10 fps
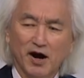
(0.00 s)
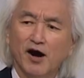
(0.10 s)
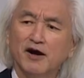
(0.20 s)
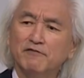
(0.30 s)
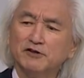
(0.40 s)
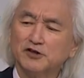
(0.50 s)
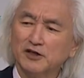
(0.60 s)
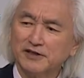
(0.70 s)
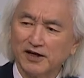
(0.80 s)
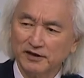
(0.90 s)
artificial
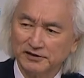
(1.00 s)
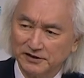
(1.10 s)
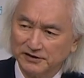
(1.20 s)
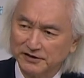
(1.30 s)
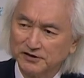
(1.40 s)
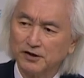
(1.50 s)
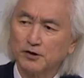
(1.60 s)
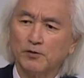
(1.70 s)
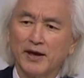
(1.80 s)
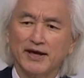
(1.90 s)
intelligence is going
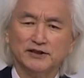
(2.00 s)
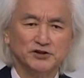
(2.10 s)
to create